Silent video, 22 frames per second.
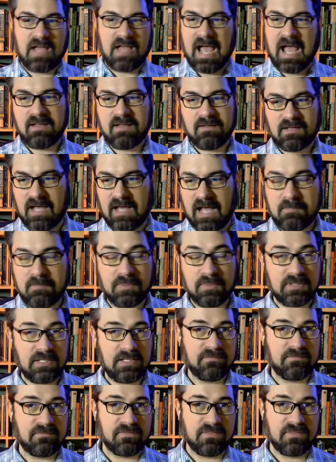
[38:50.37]
I
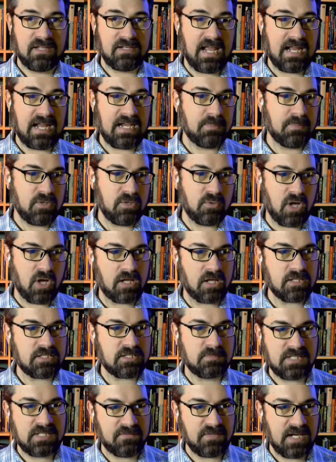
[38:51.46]
believe that anybody who calls
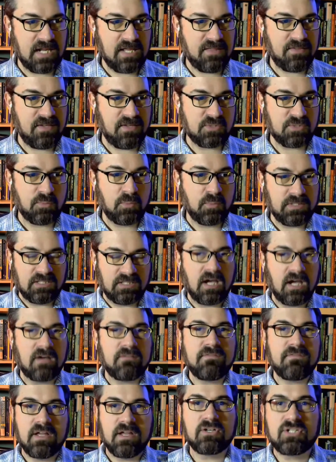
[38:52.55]
himself an atheist will
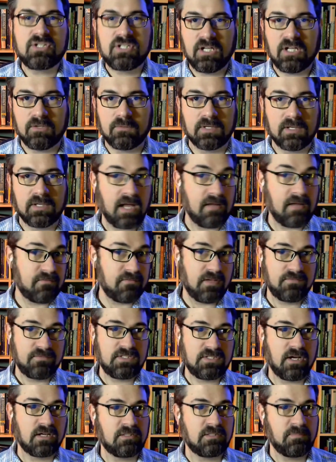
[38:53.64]
love their children.
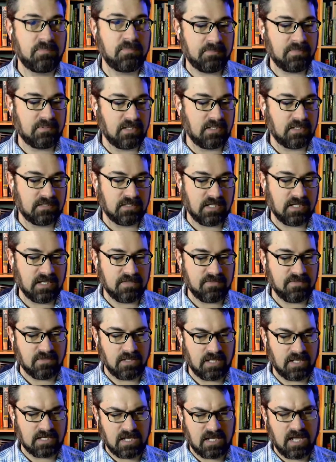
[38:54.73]
I've talked to people online.
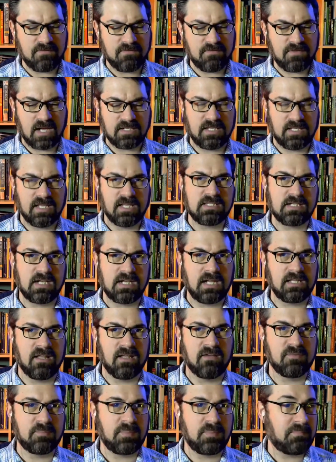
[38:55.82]
They're like, I've got kids and I
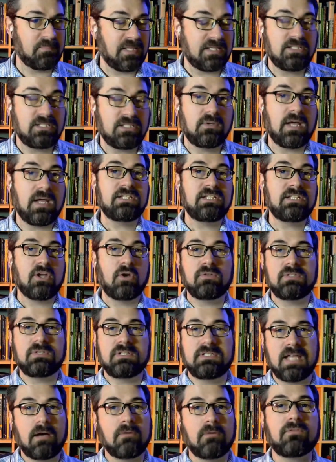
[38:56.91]
love them. I'm like, dude, I
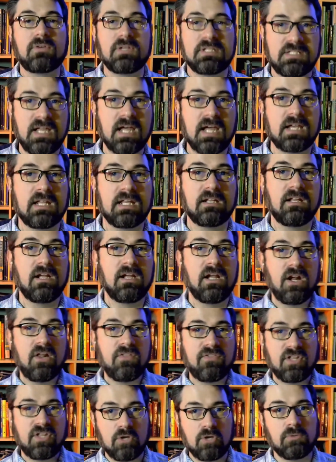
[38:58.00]
don't doubt for a second
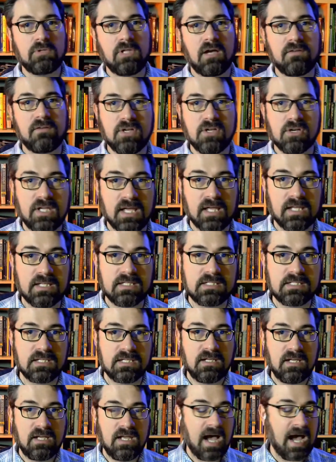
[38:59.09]
that you love your kids.
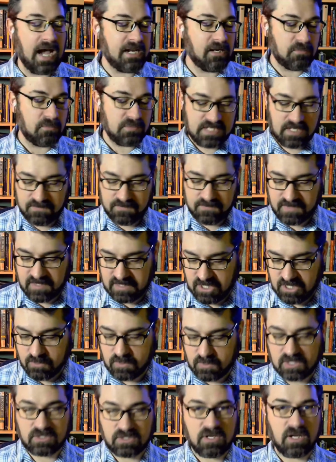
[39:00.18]
I don't doubt that you can